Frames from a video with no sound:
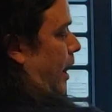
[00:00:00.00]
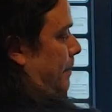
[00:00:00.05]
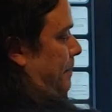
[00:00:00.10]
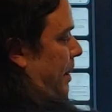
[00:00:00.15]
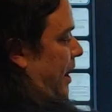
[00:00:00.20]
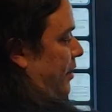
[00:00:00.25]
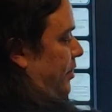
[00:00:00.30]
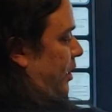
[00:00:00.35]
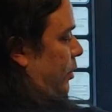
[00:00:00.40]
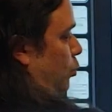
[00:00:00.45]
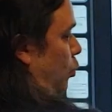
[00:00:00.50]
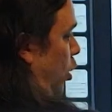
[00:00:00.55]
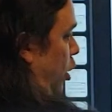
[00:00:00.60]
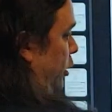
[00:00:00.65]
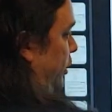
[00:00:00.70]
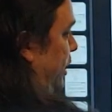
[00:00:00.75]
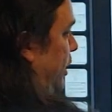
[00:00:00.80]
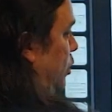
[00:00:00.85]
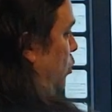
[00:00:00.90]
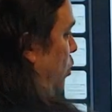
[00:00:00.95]
up and then
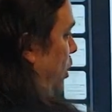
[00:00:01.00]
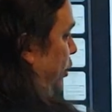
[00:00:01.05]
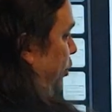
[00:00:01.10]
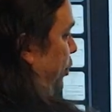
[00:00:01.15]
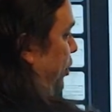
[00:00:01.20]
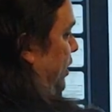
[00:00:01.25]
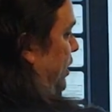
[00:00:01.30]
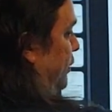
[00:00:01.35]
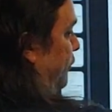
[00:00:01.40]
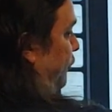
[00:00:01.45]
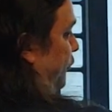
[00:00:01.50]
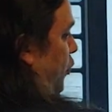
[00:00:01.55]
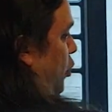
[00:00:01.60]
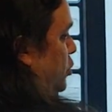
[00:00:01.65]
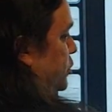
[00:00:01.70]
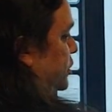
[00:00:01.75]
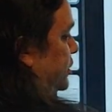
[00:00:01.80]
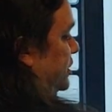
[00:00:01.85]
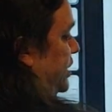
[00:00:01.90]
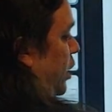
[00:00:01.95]
working with the
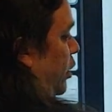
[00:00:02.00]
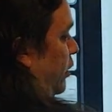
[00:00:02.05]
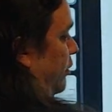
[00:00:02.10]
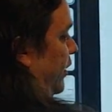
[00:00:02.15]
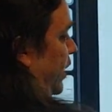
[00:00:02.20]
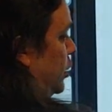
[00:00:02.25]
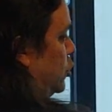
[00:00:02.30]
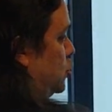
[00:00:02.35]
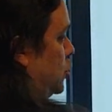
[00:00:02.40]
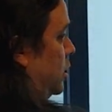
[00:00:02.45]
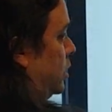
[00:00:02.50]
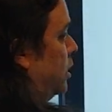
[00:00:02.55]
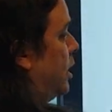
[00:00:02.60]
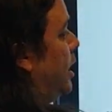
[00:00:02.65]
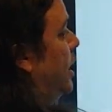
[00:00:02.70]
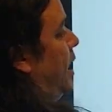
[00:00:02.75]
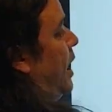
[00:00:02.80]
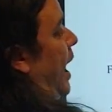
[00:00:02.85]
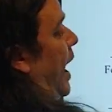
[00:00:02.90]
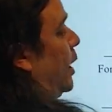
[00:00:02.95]
first
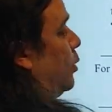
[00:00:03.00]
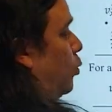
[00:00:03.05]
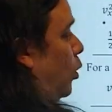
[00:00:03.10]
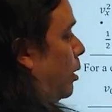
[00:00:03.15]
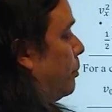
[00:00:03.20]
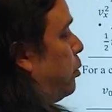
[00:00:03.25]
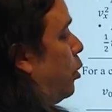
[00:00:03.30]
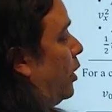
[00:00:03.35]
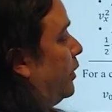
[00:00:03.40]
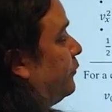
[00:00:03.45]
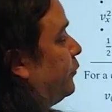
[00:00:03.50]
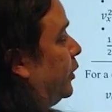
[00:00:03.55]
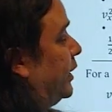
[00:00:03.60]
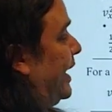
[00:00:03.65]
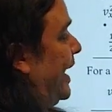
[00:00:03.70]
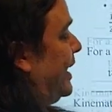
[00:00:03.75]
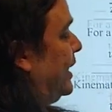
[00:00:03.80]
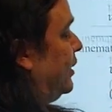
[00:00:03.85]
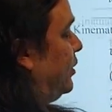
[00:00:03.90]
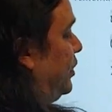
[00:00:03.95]
derivation, and 1 point for
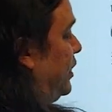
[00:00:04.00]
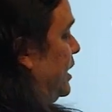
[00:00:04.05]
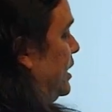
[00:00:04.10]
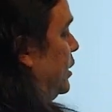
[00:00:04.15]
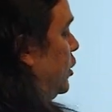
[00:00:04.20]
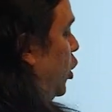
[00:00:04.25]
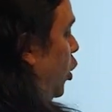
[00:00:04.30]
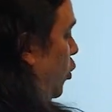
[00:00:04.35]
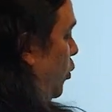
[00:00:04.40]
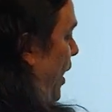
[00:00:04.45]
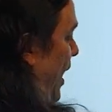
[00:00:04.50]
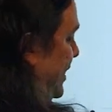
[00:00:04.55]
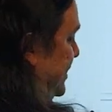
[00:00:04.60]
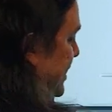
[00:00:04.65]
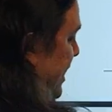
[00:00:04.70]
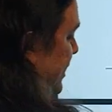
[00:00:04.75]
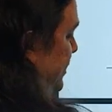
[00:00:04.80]
getting the correct